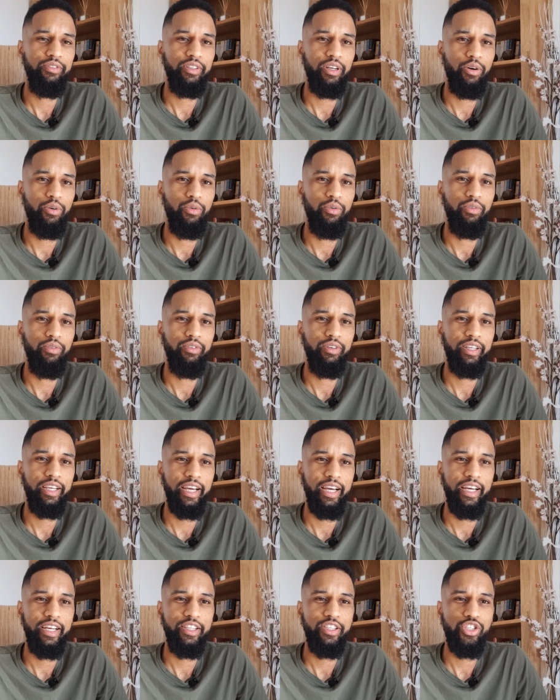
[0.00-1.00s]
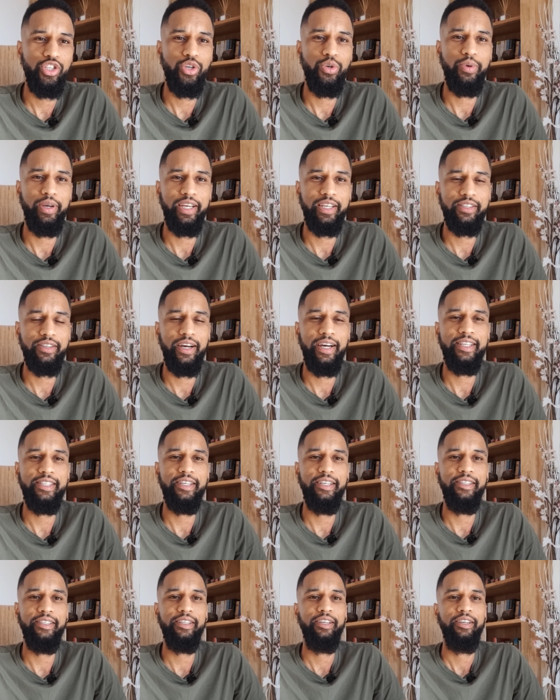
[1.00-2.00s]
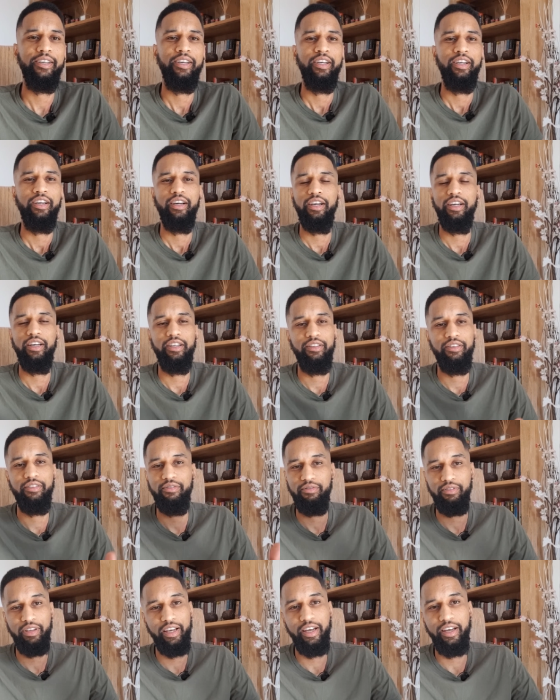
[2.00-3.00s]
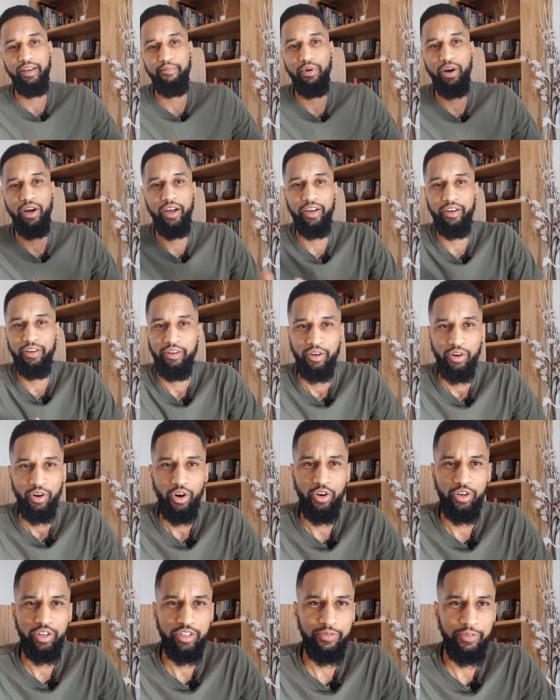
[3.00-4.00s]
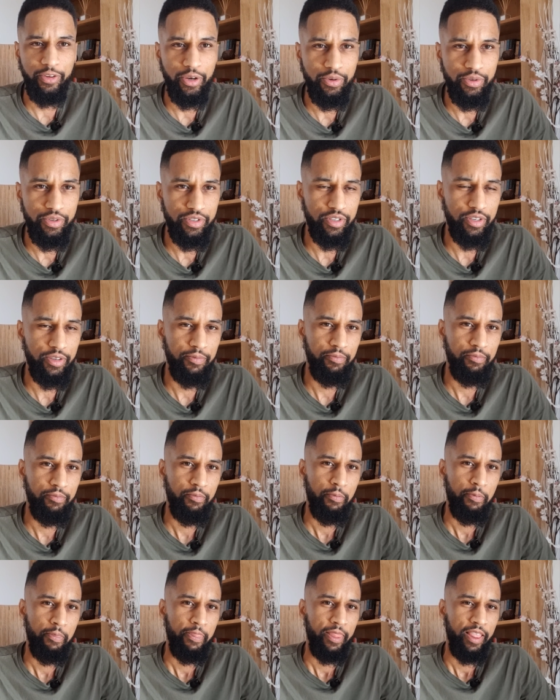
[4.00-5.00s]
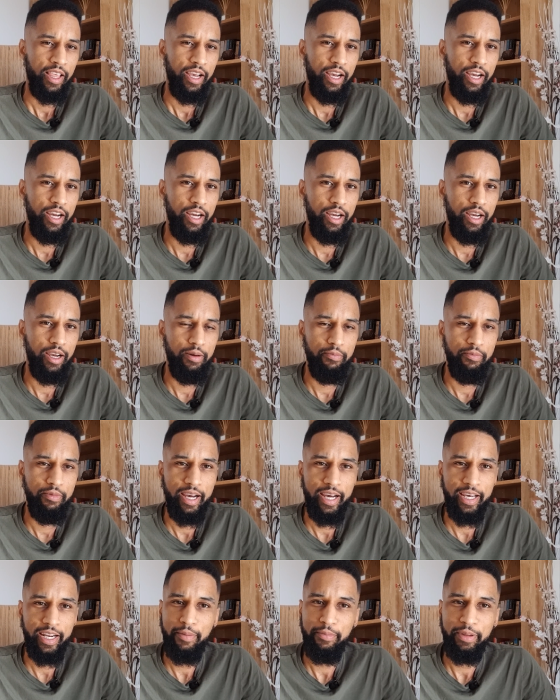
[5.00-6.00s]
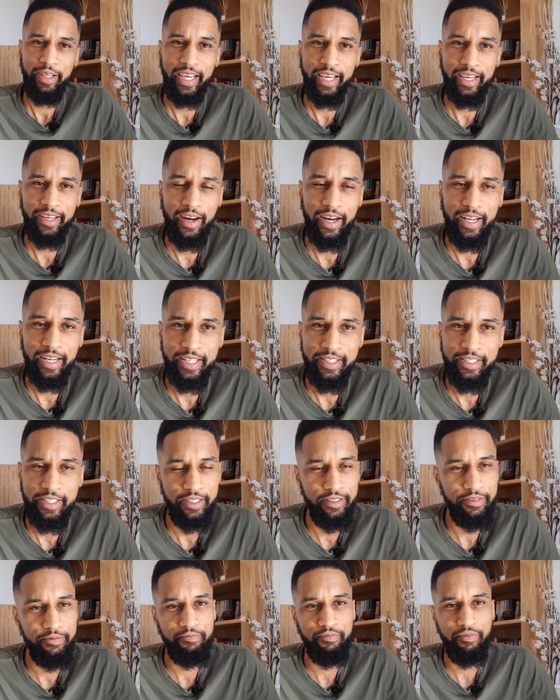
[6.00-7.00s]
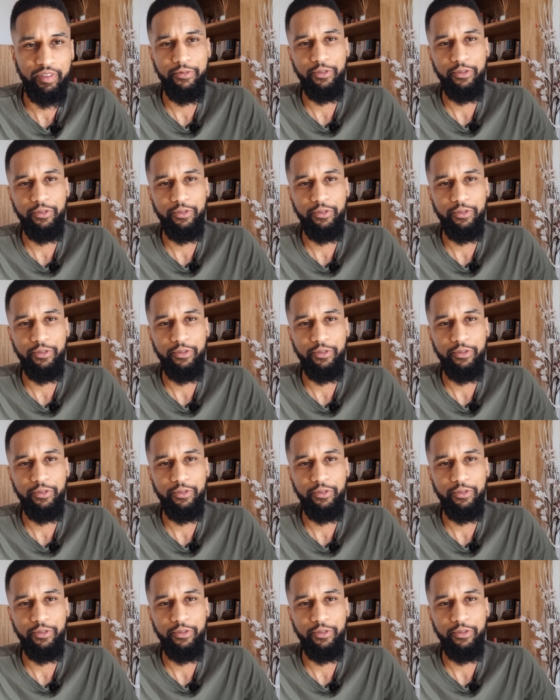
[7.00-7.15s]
Don't get too excited. And they're my honest views. And I'm the Gig Guy London.